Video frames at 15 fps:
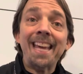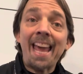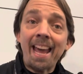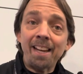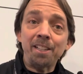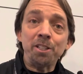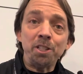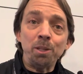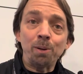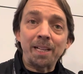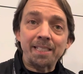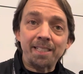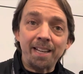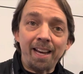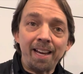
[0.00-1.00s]
Canon
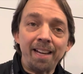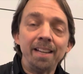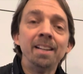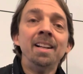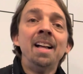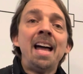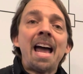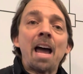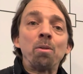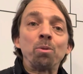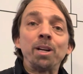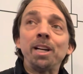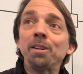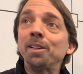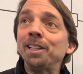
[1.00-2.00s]
USA, and we're
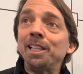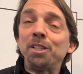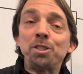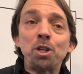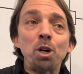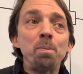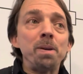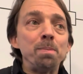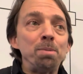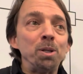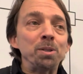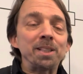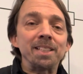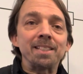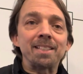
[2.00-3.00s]
here in the Adobe
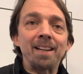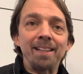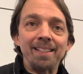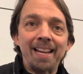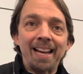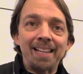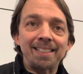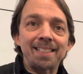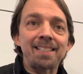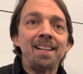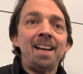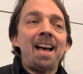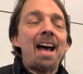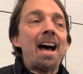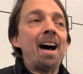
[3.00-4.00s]
booth at Sundance,
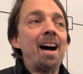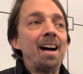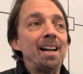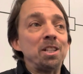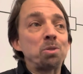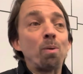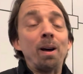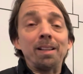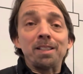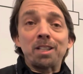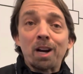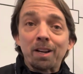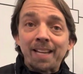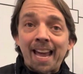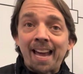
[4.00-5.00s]
as well as
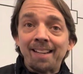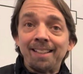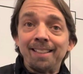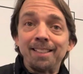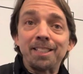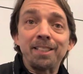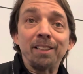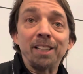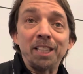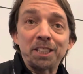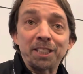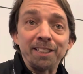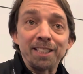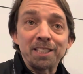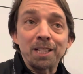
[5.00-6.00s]
our Canon
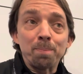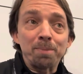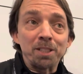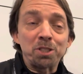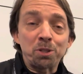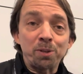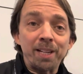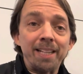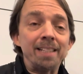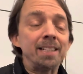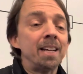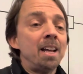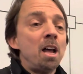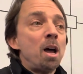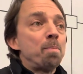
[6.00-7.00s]
installation that's up the street.
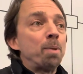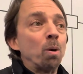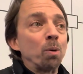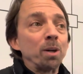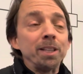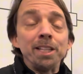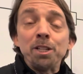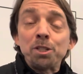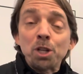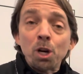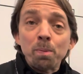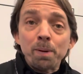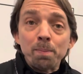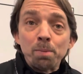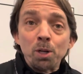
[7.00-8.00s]
But we're in the
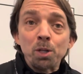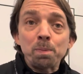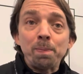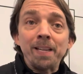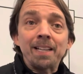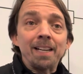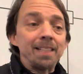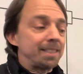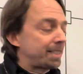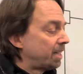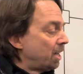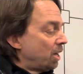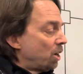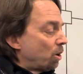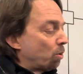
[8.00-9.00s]
Adobe booth because
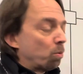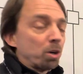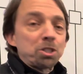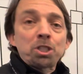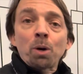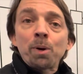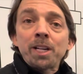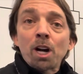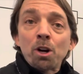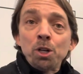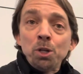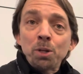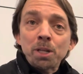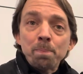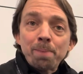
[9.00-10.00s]
we're showing our
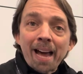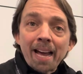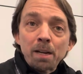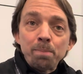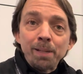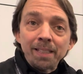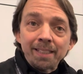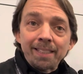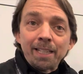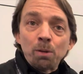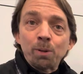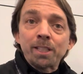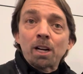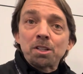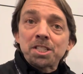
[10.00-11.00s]
new compatibility
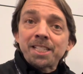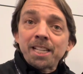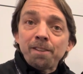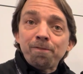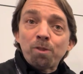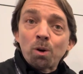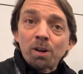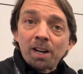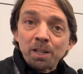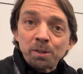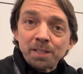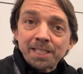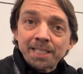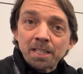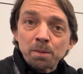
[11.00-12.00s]
with our
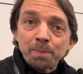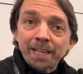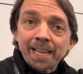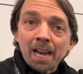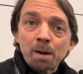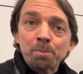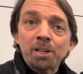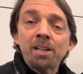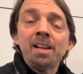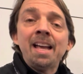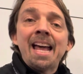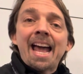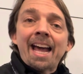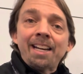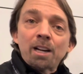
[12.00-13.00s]
C400 cinema camera
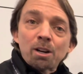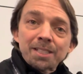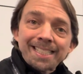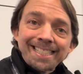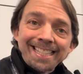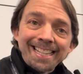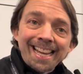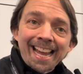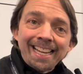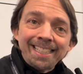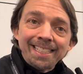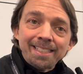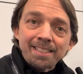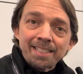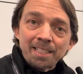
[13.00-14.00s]
and our
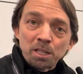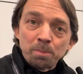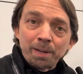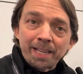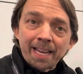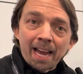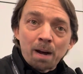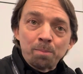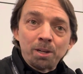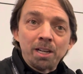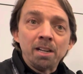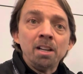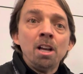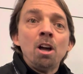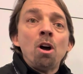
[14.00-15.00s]
C80 cinema
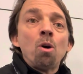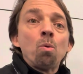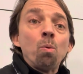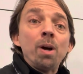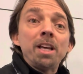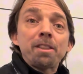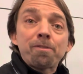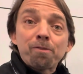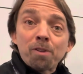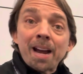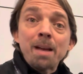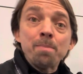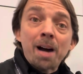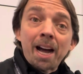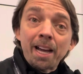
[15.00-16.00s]
camera with
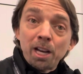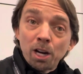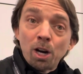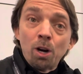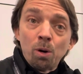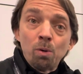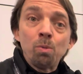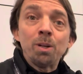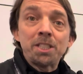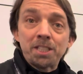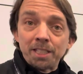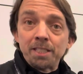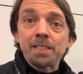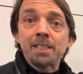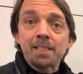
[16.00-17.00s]
Frame.io, which
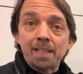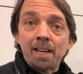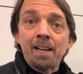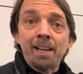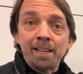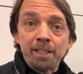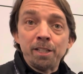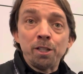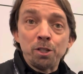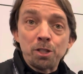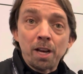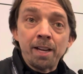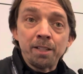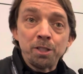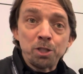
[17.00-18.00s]
is an
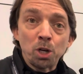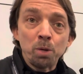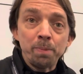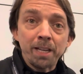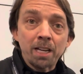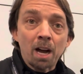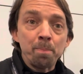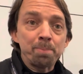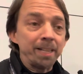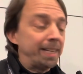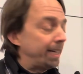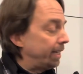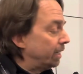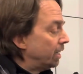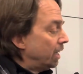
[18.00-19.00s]
Adobe company.